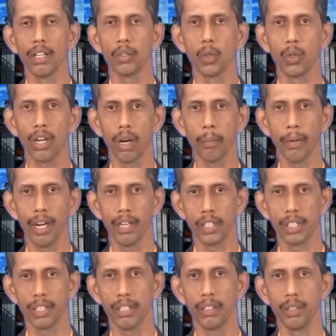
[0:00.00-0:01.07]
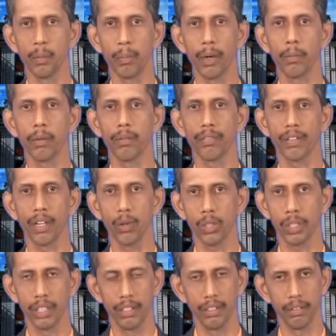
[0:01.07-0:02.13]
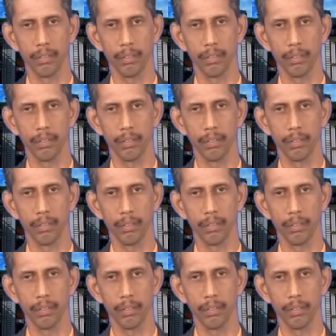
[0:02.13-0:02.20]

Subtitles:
to combat the problem of corrosion.